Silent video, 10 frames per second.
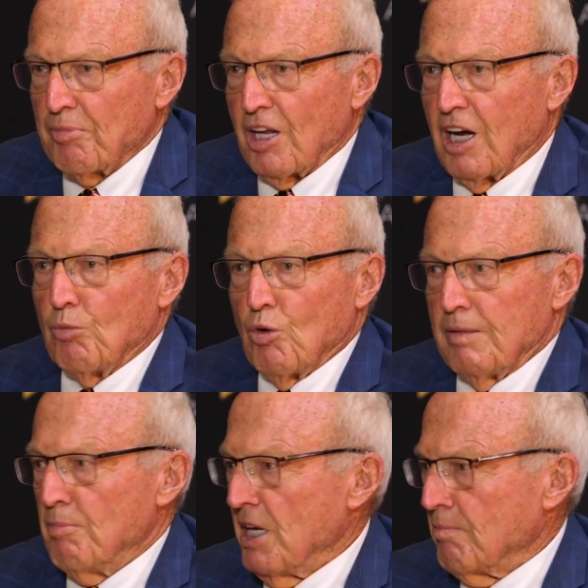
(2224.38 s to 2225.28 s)
I want to
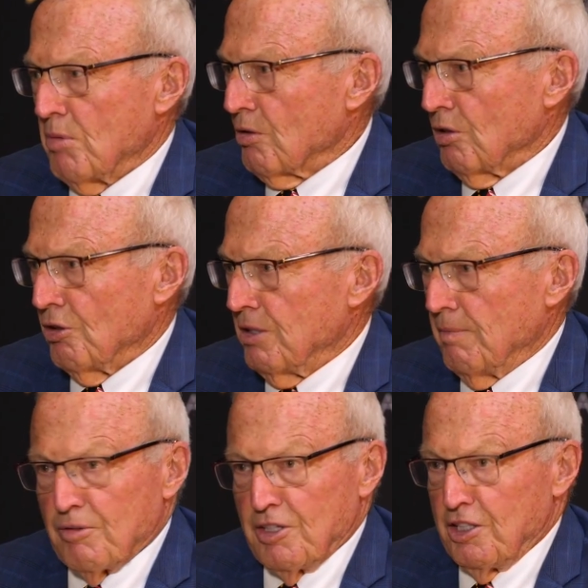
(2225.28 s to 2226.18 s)
make Maryland
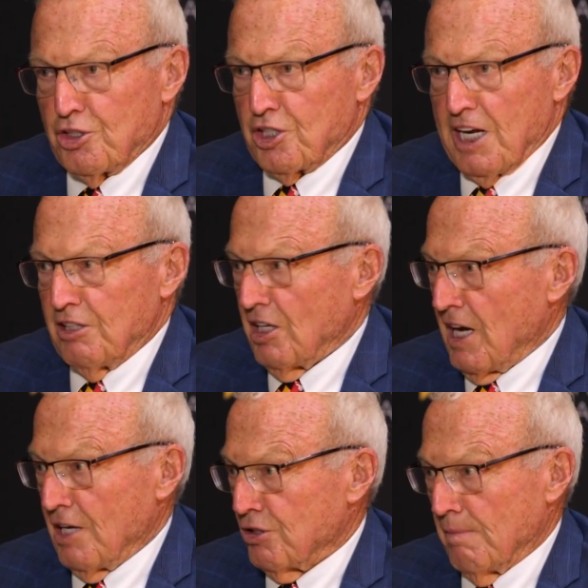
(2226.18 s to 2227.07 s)
the state that
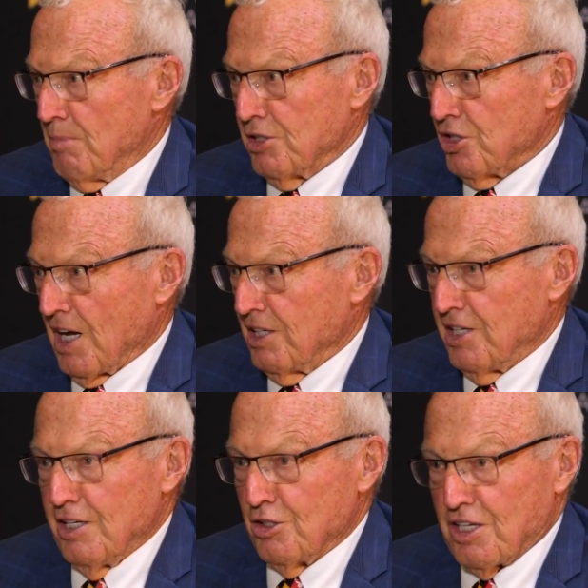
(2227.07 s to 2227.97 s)
has the best
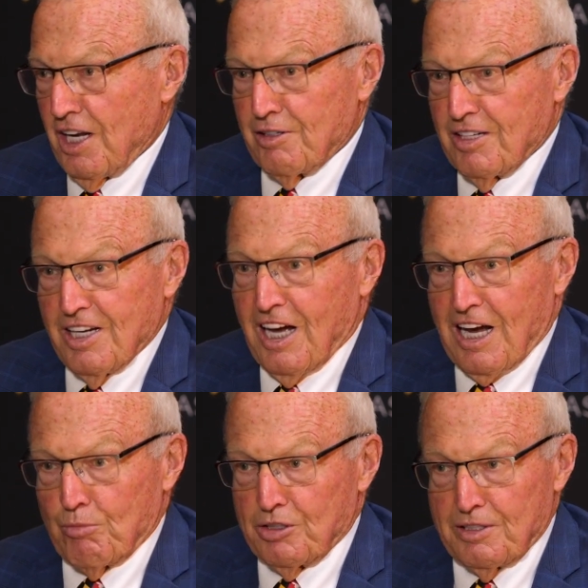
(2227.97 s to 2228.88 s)
ideas, and I
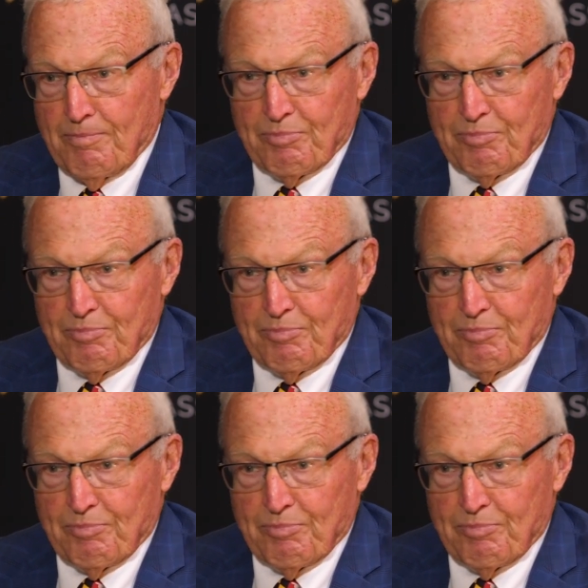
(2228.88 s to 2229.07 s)
would